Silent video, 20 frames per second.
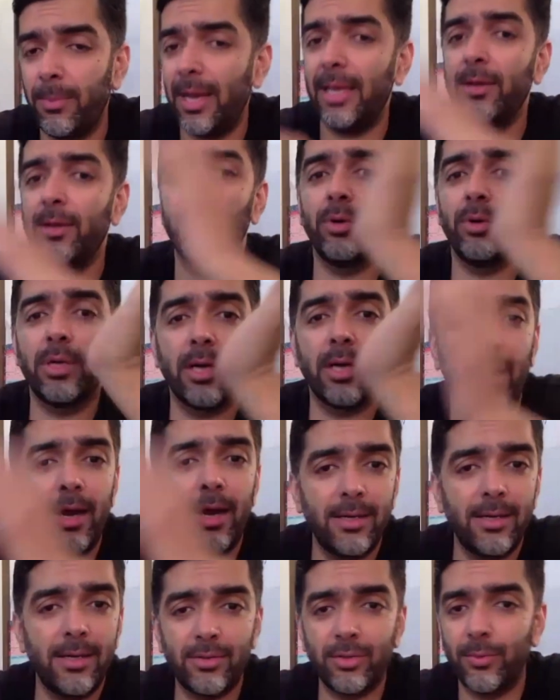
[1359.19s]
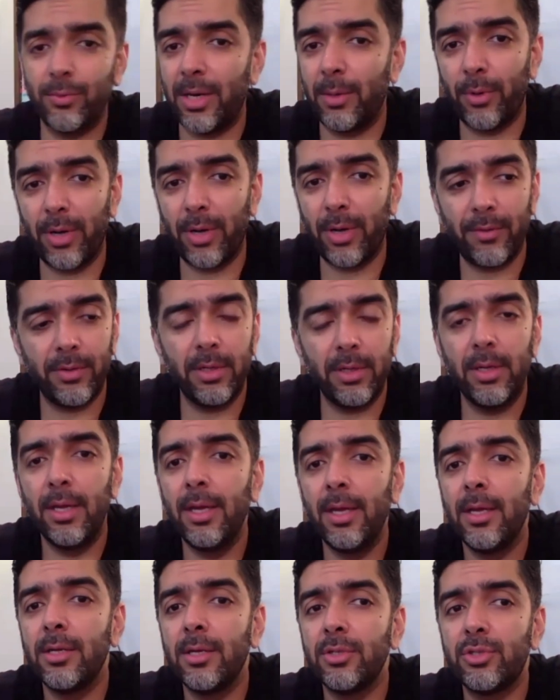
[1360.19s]
or buy good cars or whatever.
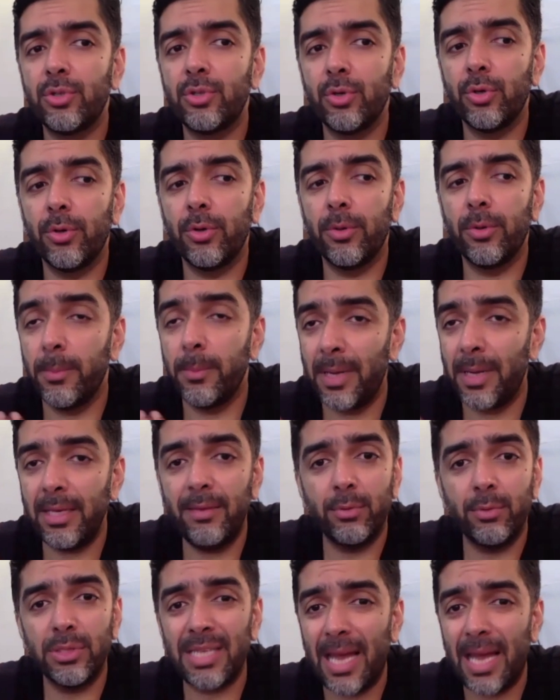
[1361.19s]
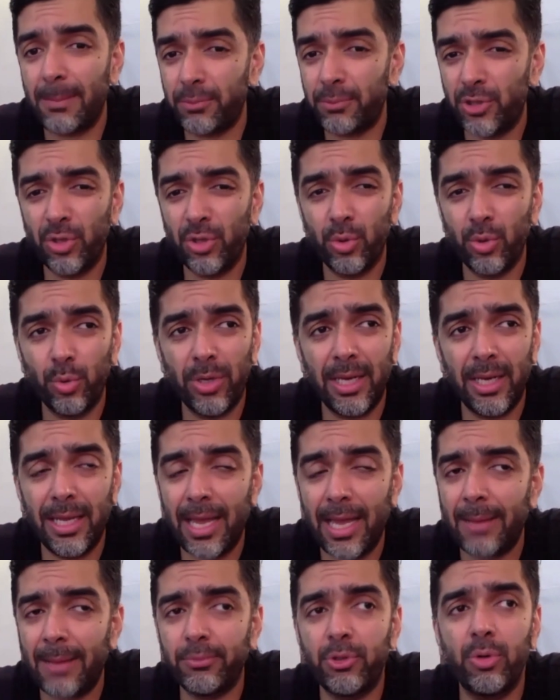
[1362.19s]
So money was
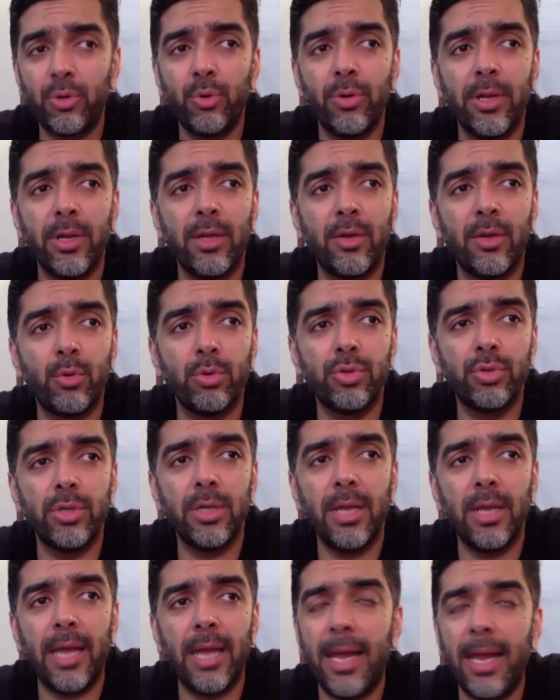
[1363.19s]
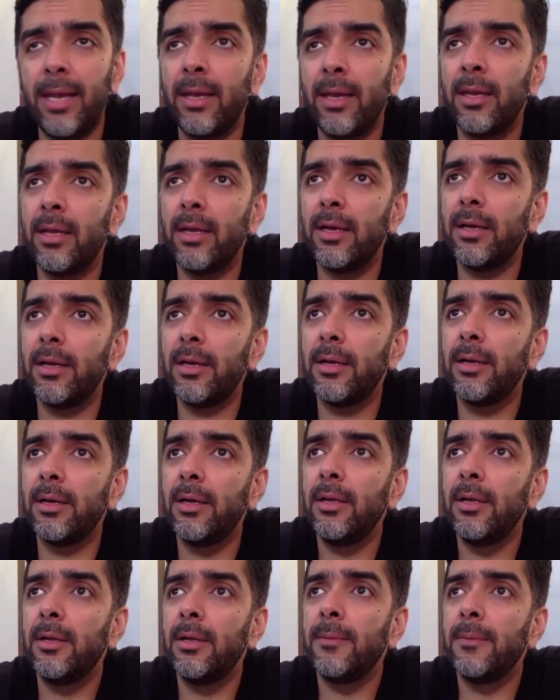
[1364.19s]
absolutely crucial. And
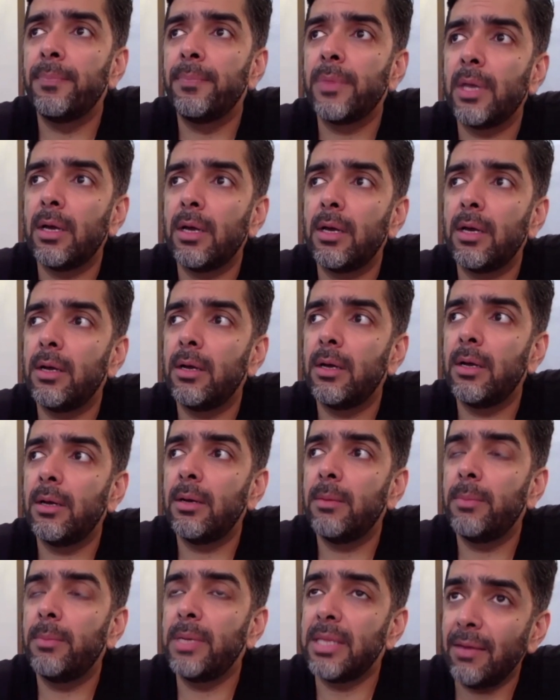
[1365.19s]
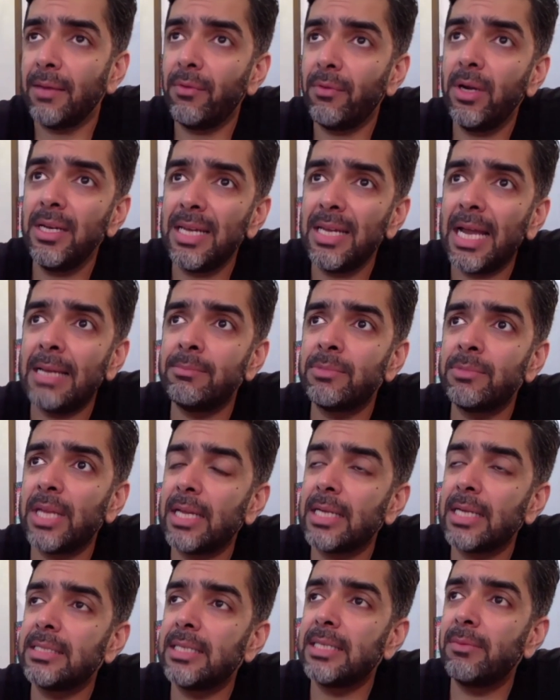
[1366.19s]
but there were times,
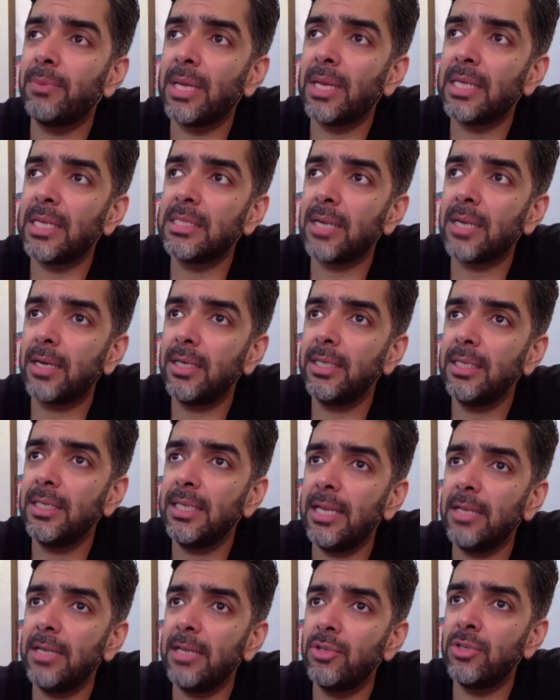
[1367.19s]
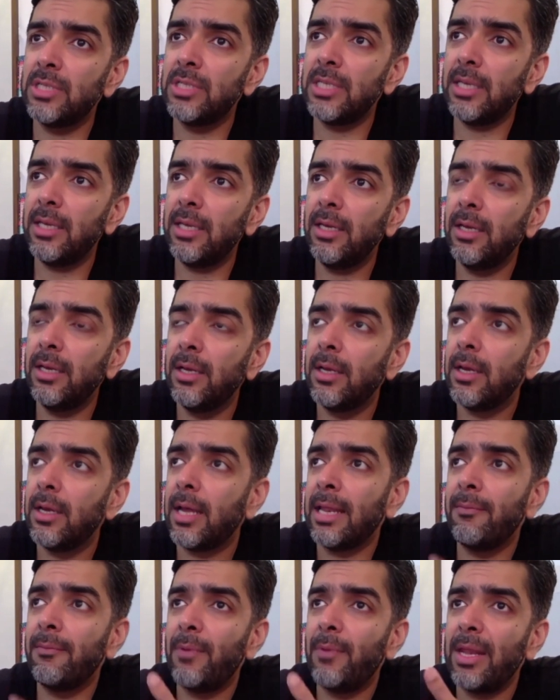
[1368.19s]
like I said, when I started the agency,
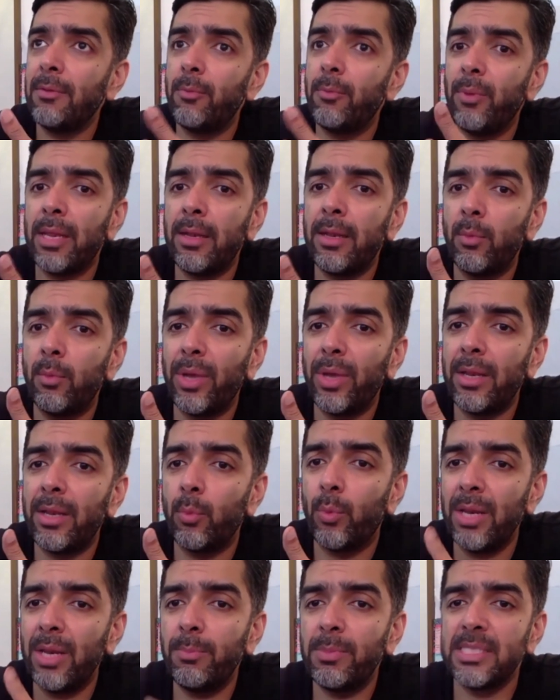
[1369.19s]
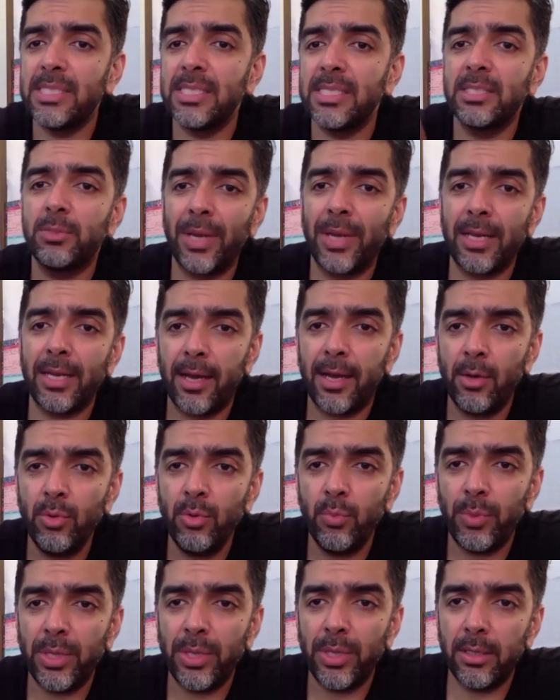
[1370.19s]
and when one business went
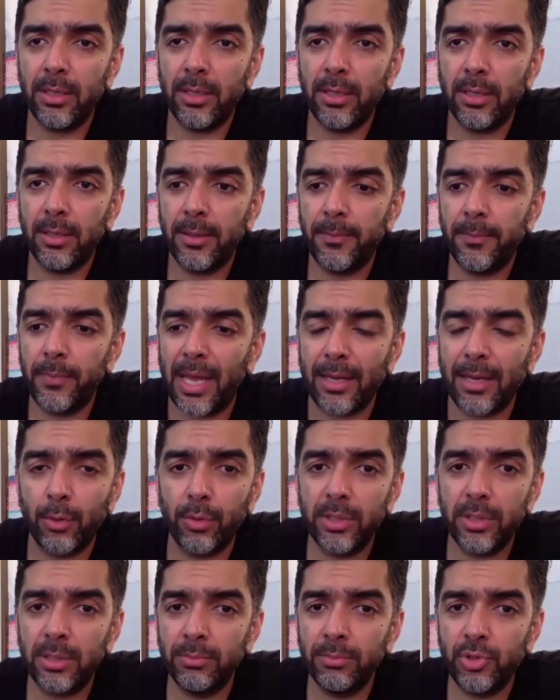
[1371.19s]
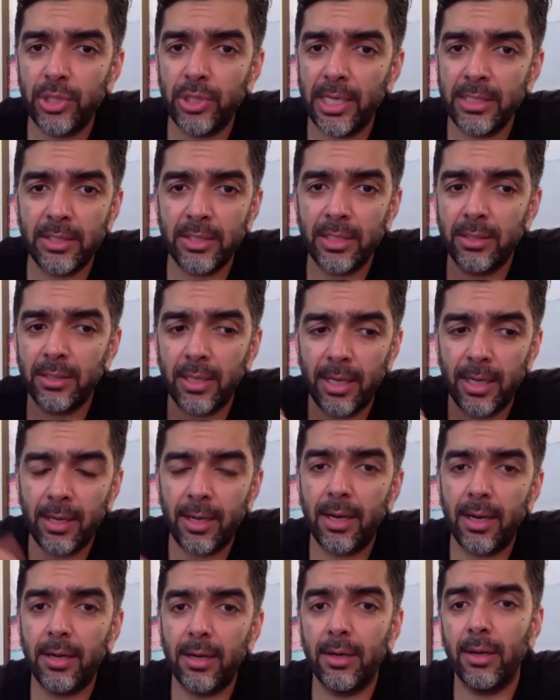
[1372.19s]
down, when the algorithm changed and
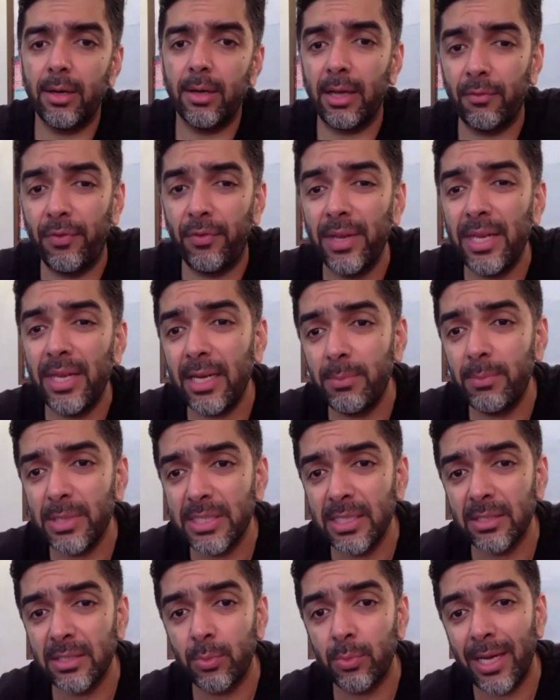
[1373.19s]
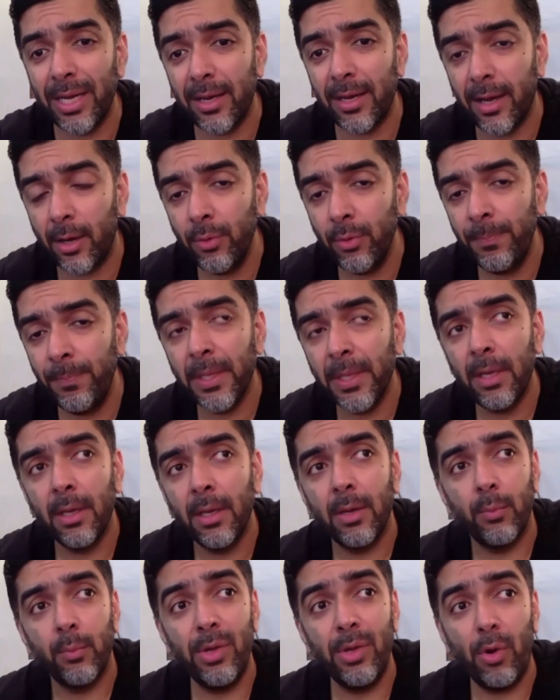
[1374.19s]
our affiliate business went down,
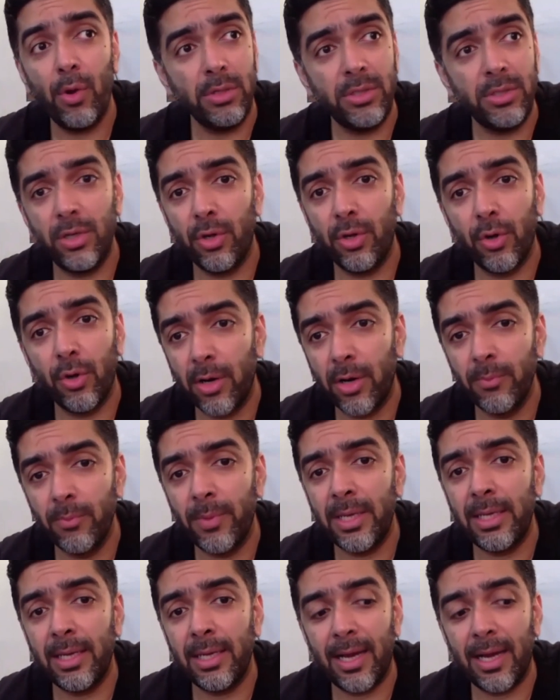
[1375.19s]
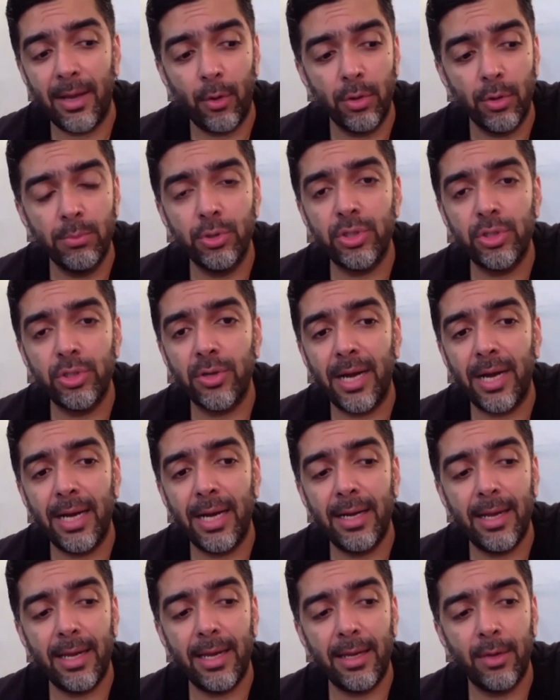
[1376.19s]
we lost a lot of money. I almost
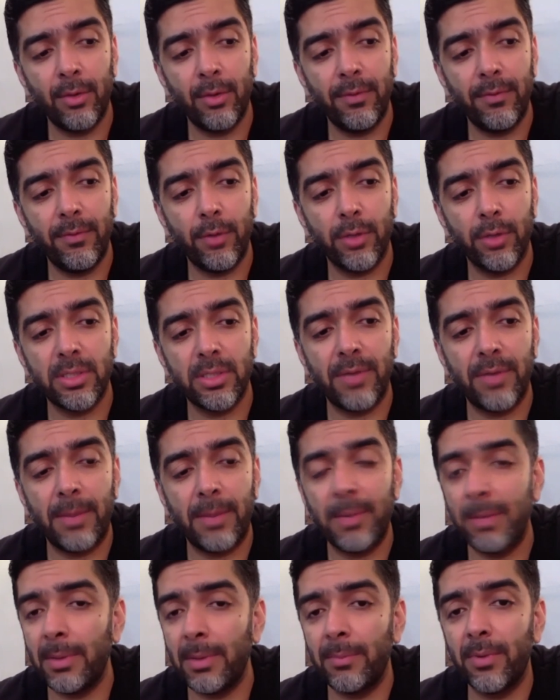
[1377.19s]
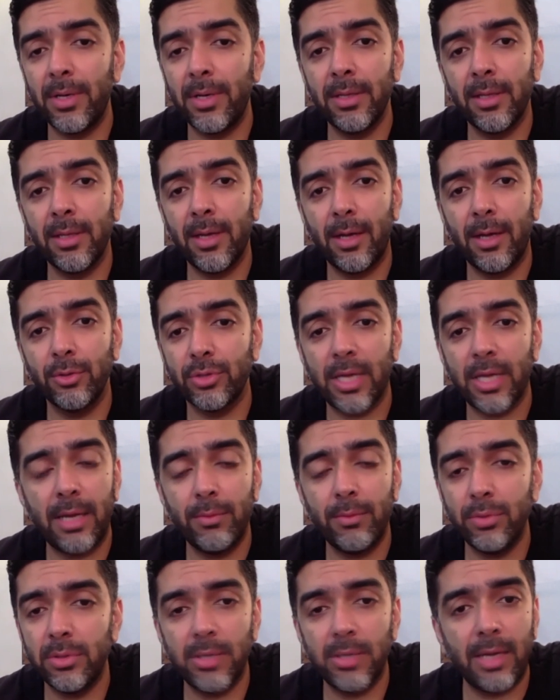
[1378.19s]
cried, like we've lost a family member in the house.
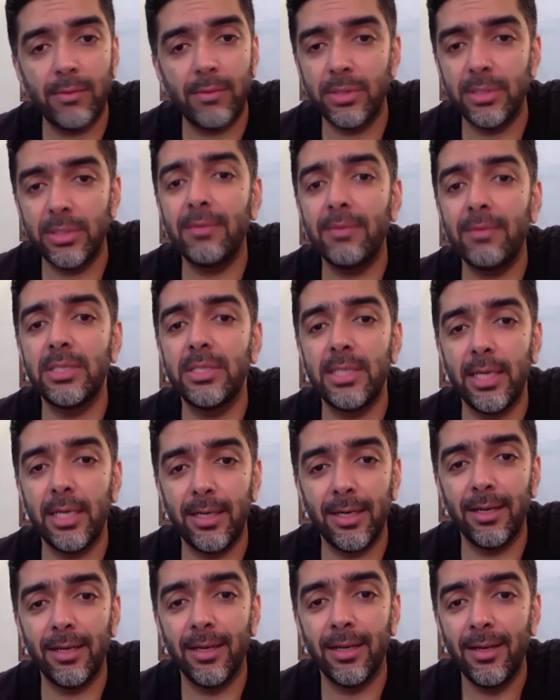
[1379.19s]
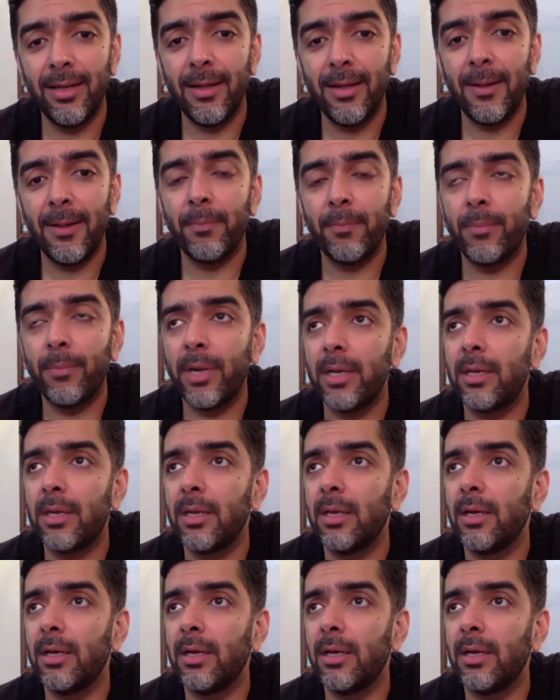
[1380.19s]
I was devastated. But